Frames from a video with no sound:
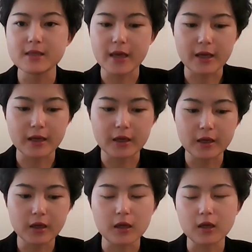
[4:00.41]

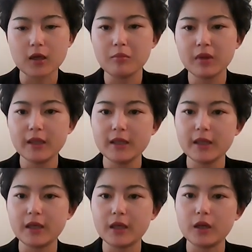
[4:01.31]
a
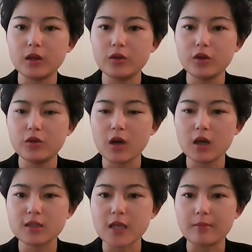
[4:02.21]
completely new
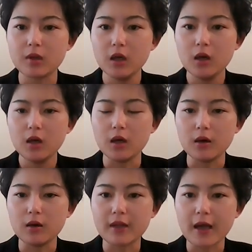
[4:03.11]
concept
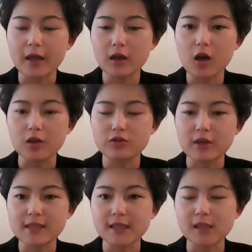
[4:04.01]
that
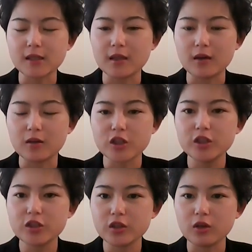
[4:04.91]
contrasting the
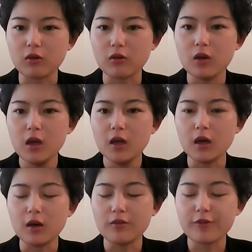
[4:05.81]
traditional.
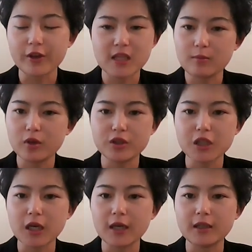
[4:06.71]
For example, in
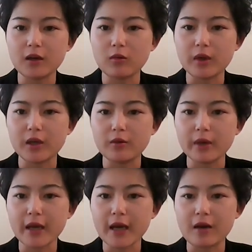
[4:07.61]
China,
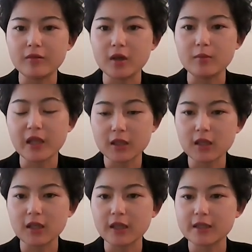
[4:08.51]
we have the
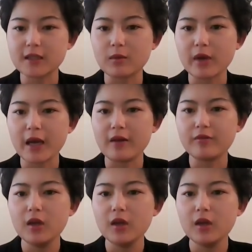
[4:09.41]
pentatonics, and we have